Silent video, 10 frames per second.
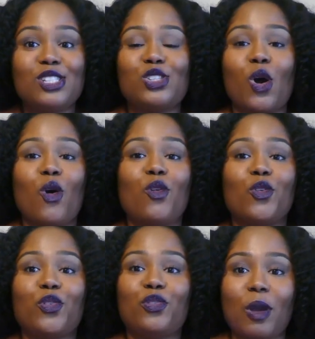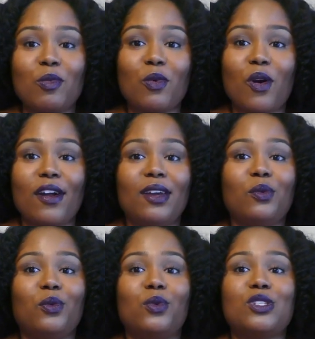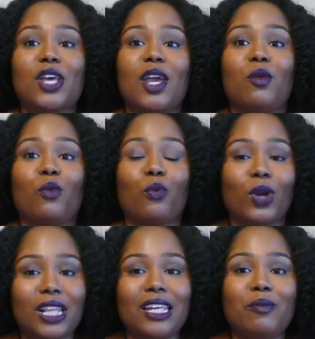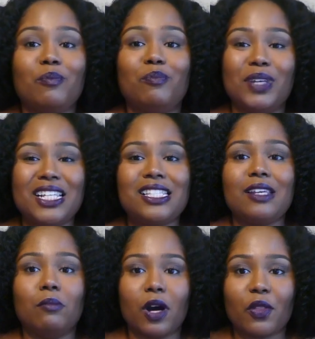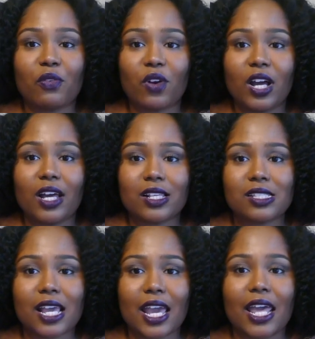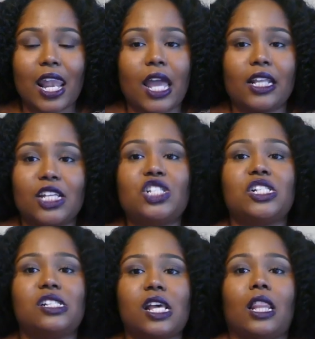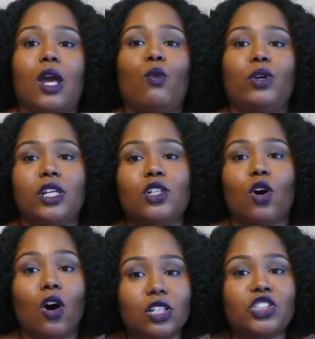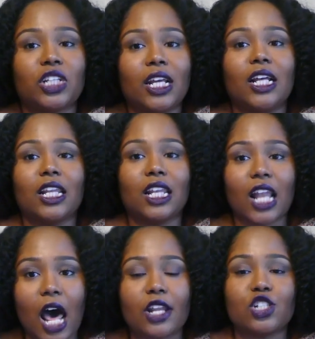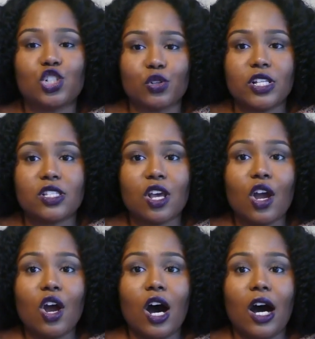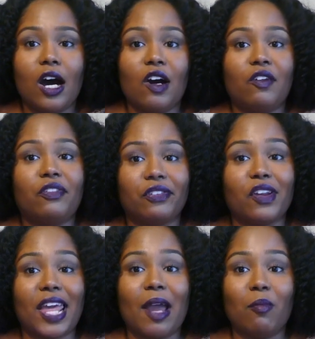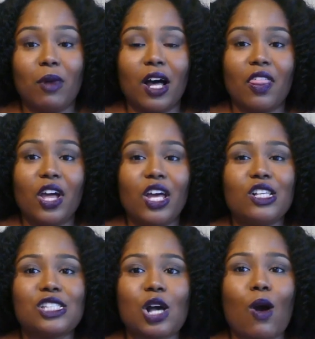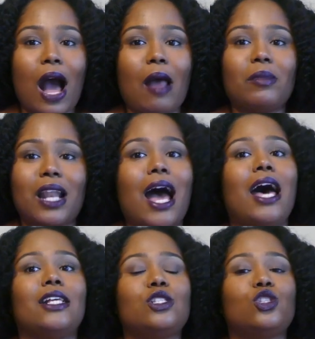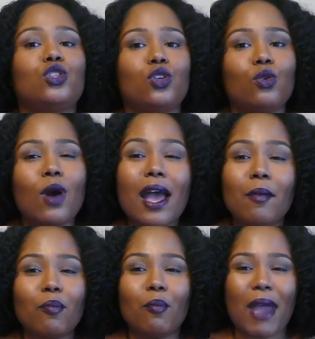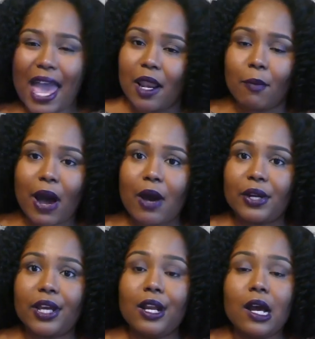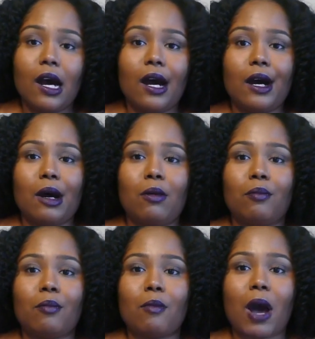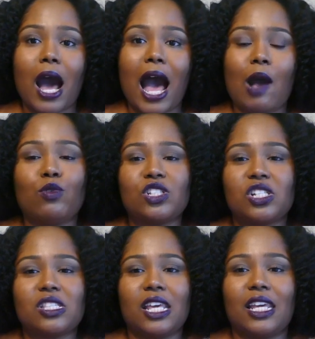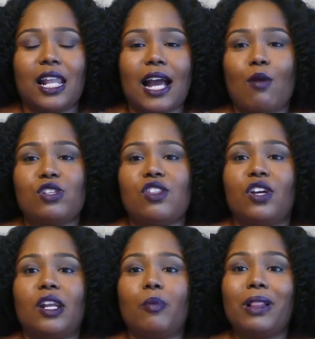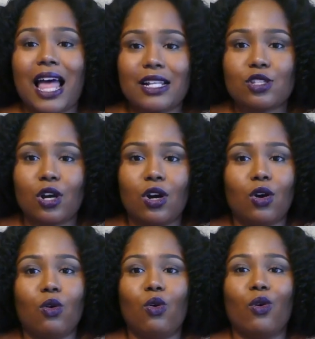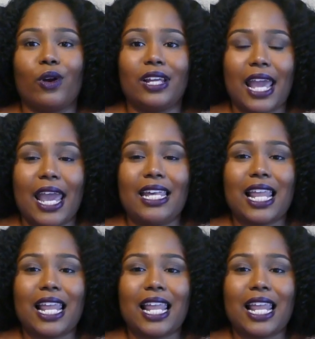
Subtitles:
So February was a really busy month for us. And let's just say we indulged in a lot of treats for that month. So I'm not too mad about it. I was just thinking I was either going to plateau or gain.